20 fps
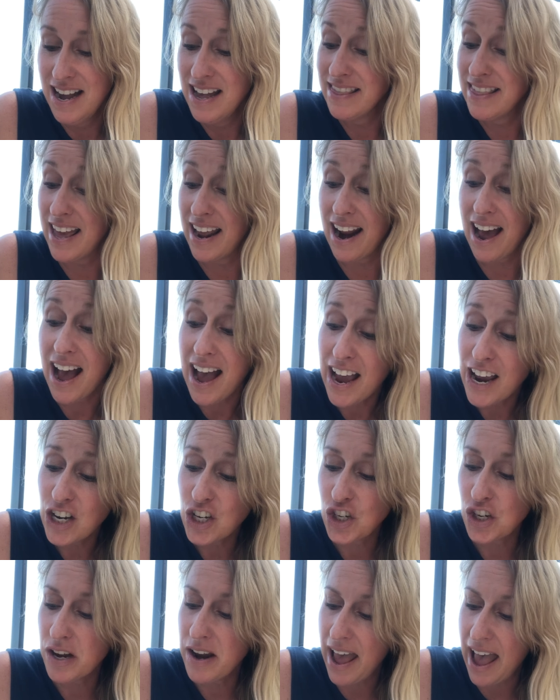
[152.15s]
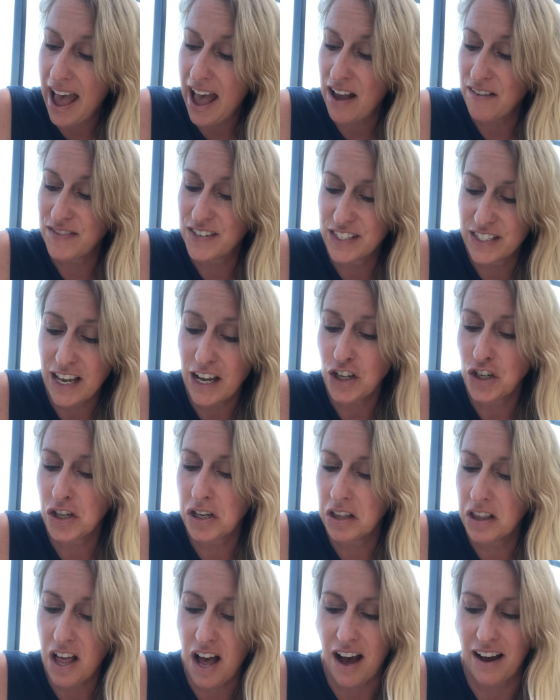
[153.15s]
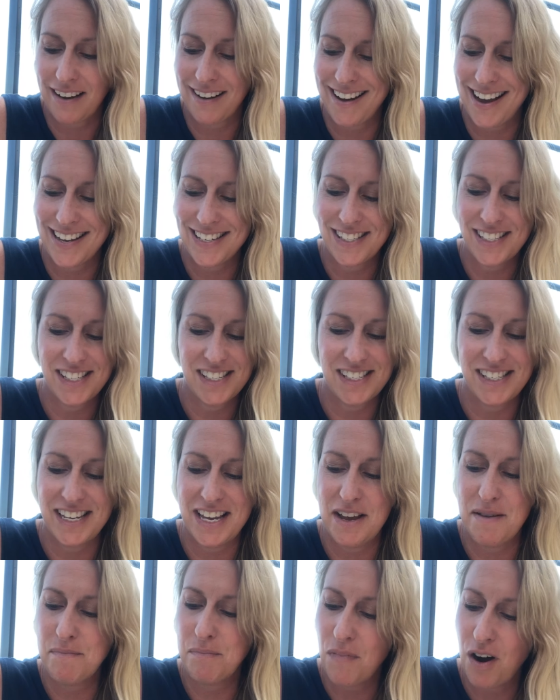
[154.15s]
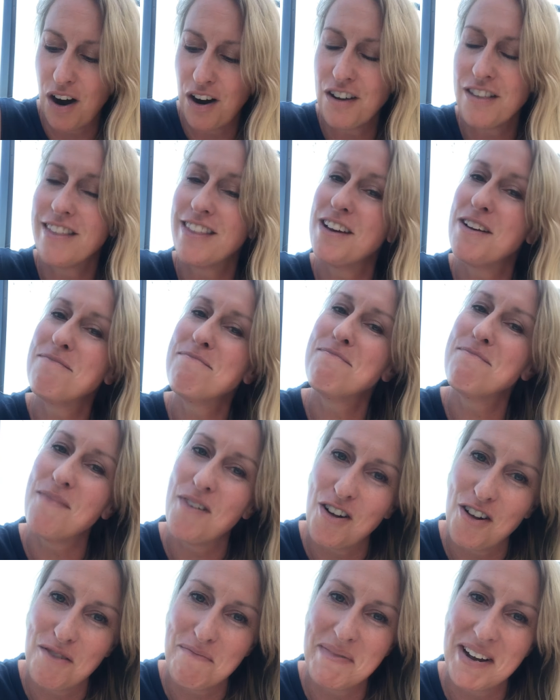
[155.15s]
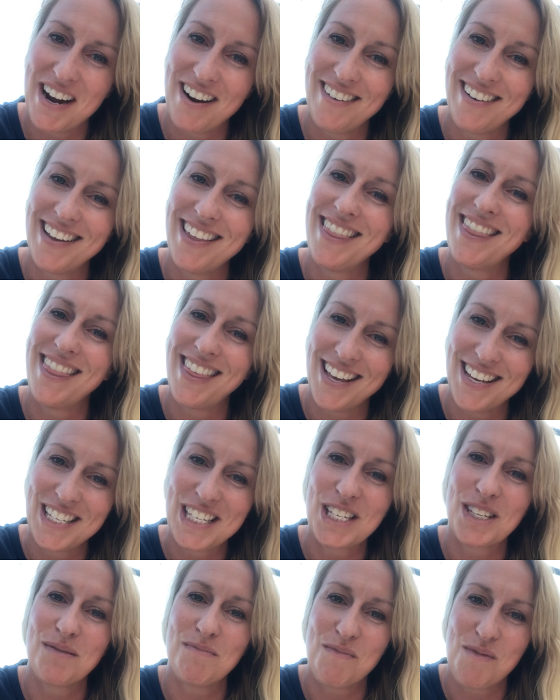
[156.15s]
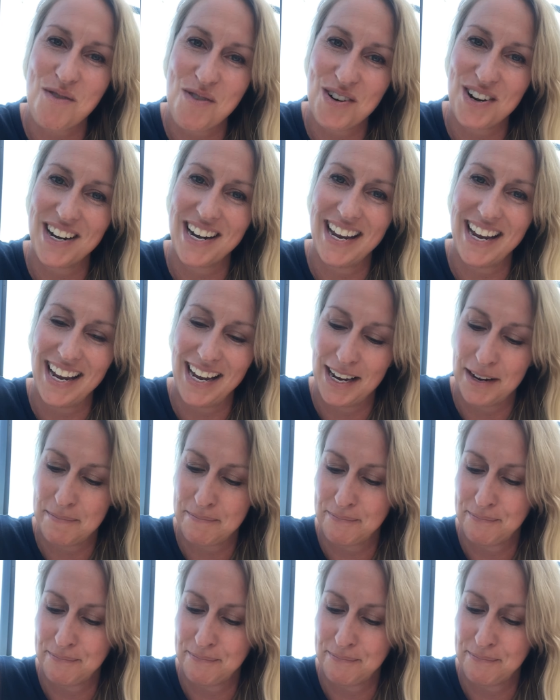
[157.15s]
that I should have such luck as to see Martha Mulberry this morning."